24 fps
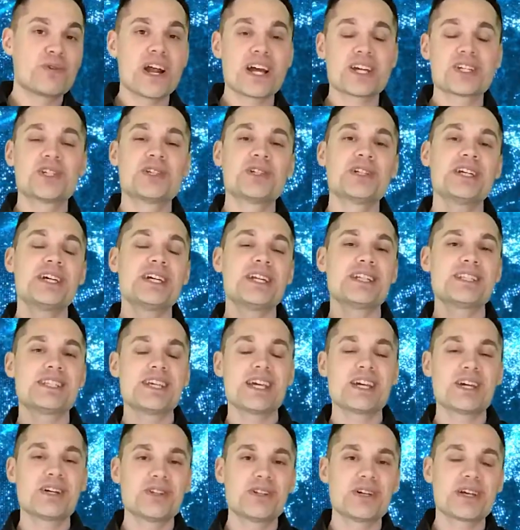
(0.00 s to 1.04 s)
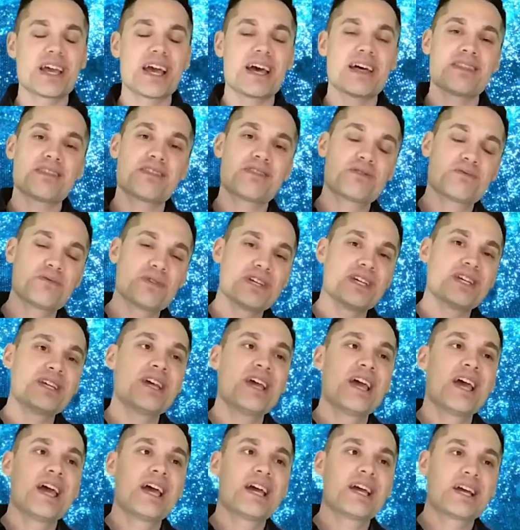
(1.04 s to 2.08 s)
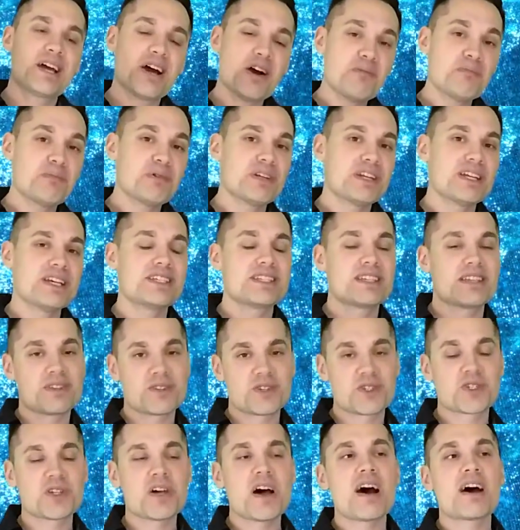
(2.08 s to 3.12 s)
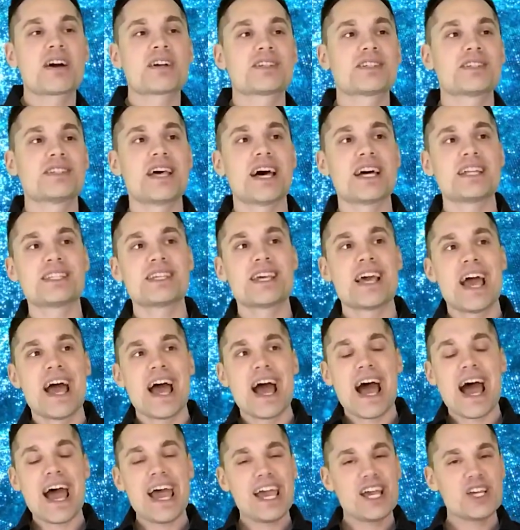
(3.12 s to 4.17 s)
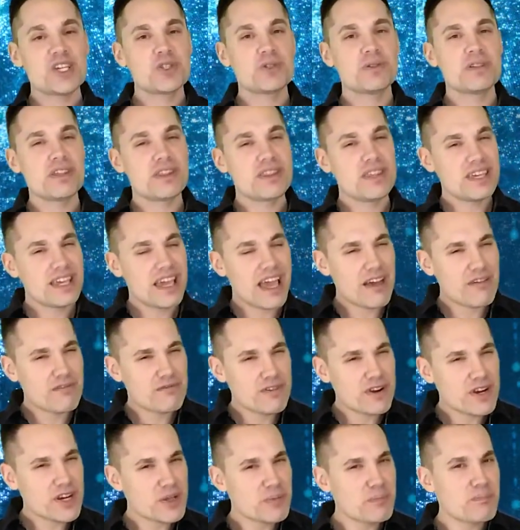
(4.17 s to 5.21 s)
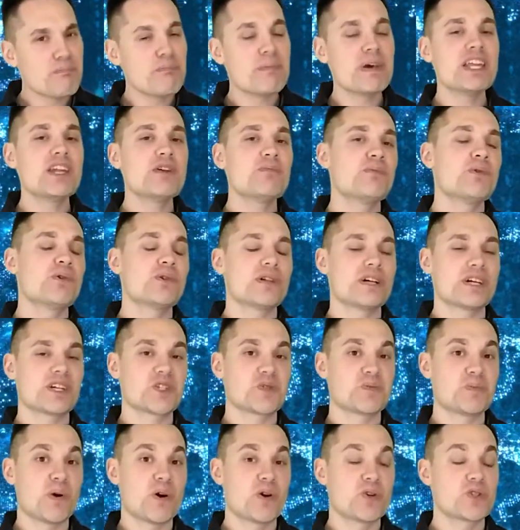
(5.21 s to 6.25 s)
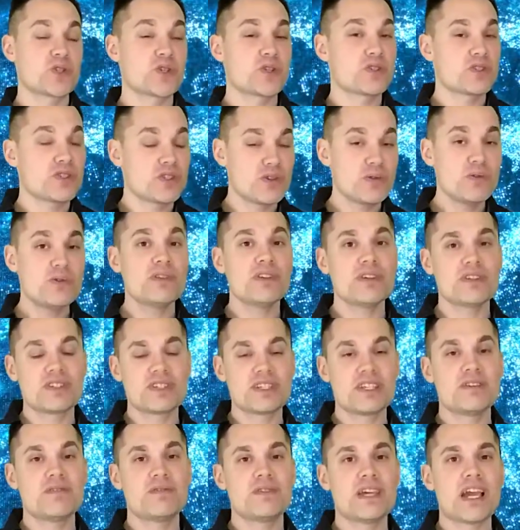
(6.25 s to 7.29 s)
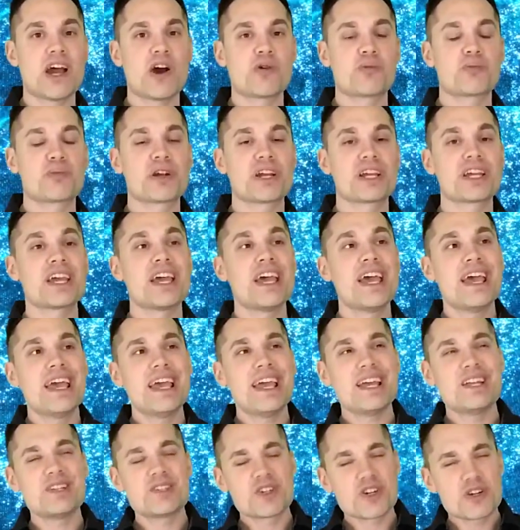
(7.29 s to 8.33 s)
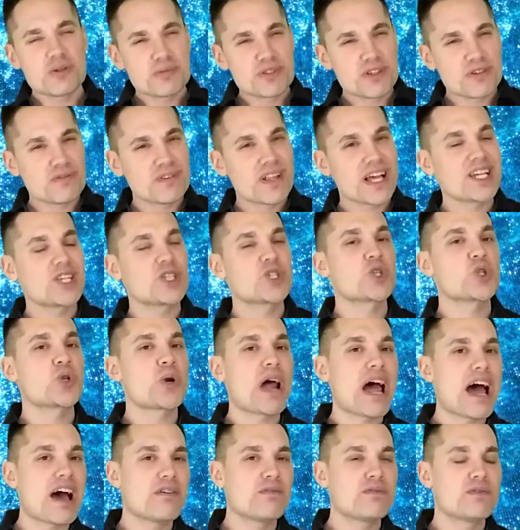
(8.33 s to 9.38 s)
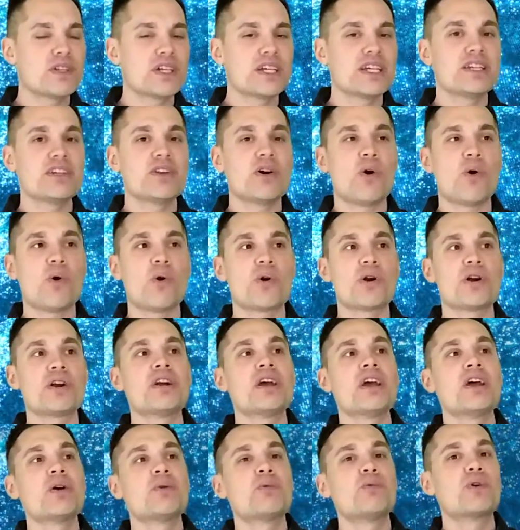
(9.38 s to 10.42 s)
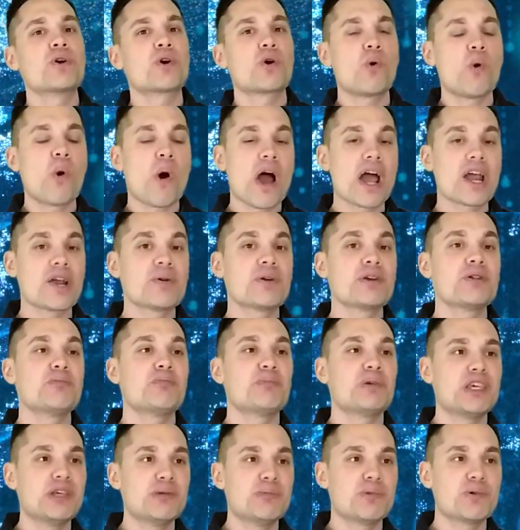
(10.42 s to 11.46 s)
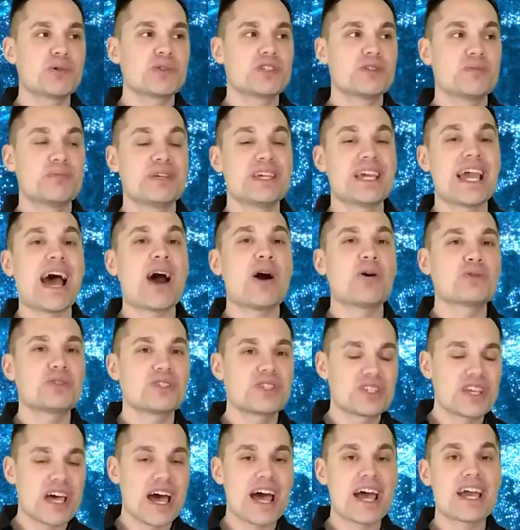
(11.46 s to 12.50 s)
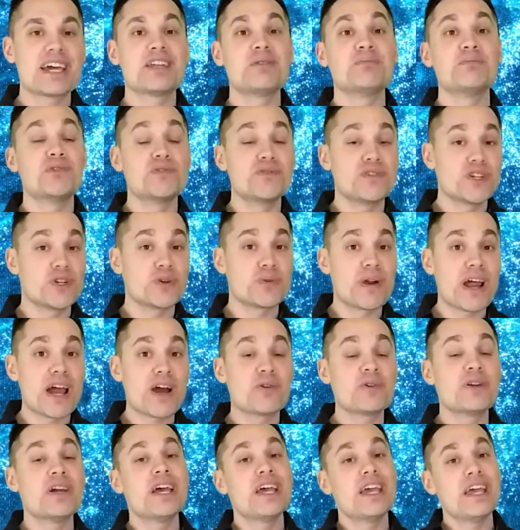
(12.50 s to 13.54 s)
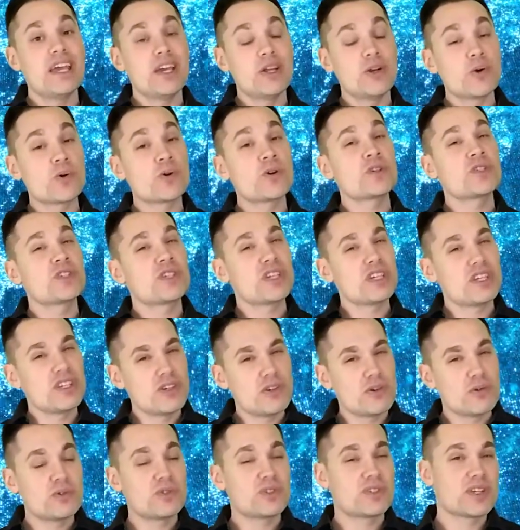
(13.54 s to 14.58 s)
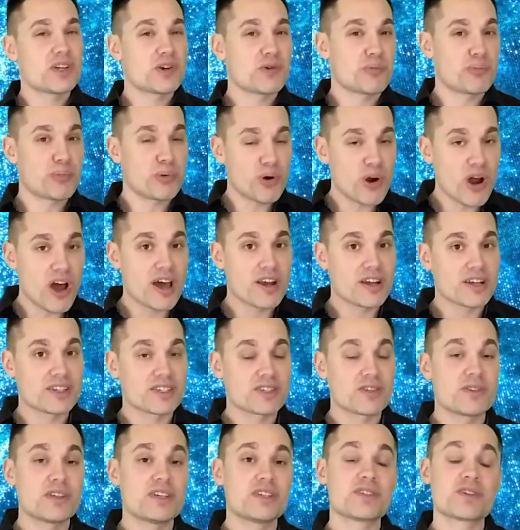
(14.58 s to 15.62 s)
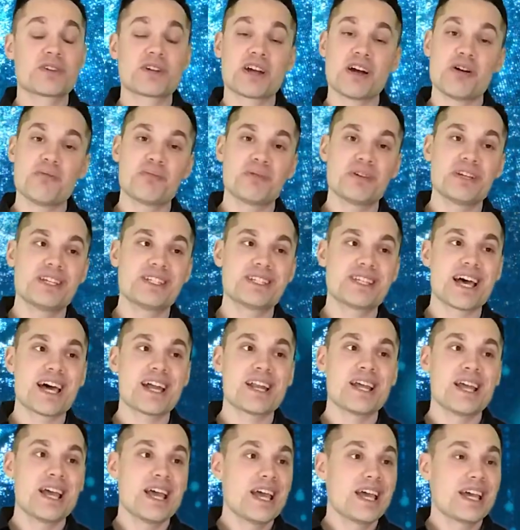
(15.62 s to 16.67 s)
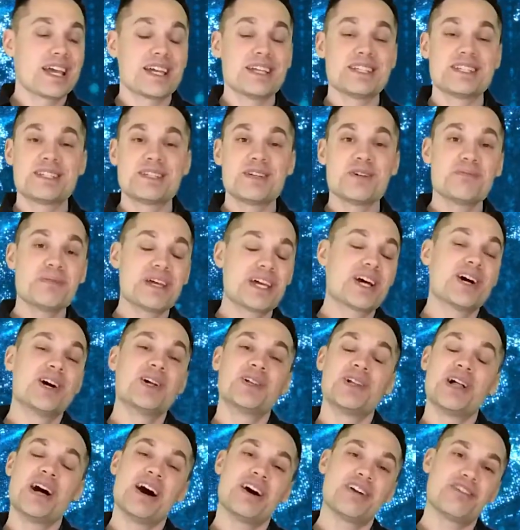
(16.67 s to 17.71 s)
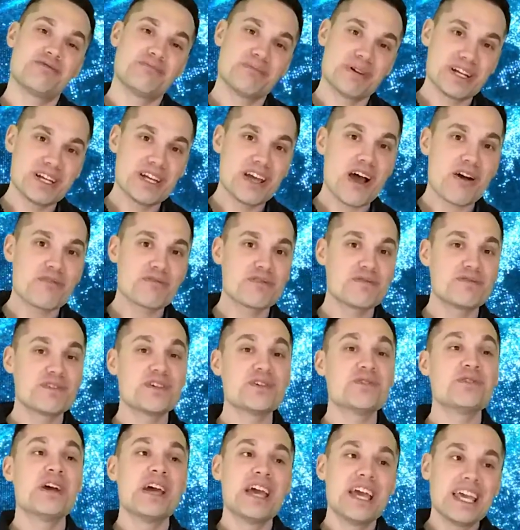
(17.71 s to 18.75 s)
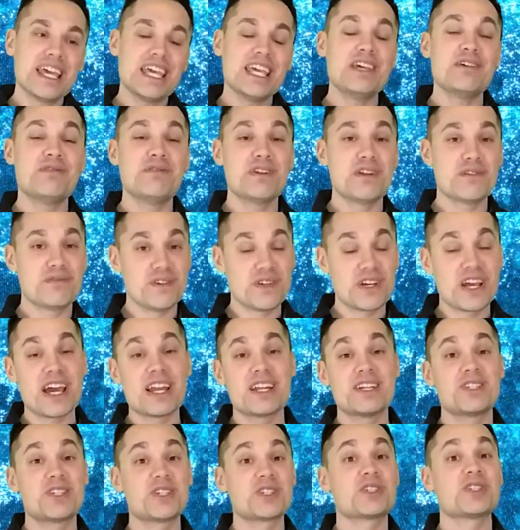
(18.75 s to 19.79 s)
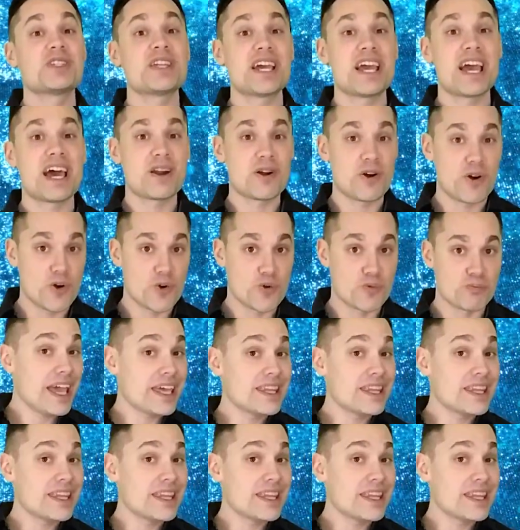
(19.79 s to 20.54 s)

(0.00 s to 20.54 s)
actually going to take a look at three companies and their stocks that I actually think have very minimal exposure to the CV outbreak in terms of like traveling or requiring people to be outside and moving around in order to use their products. So these are companies that can still make a lot of money off of you, even if you kind of just stay at home.